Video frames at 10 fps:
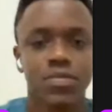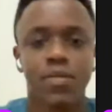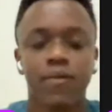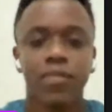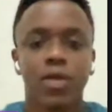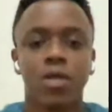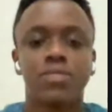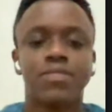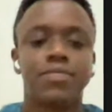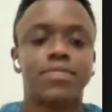Yeah.
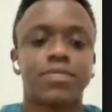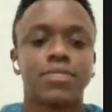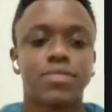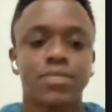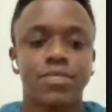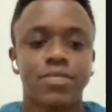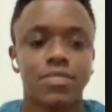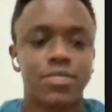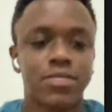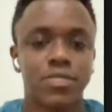Okay.
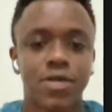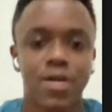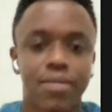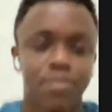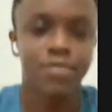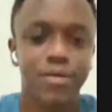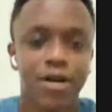Thank you,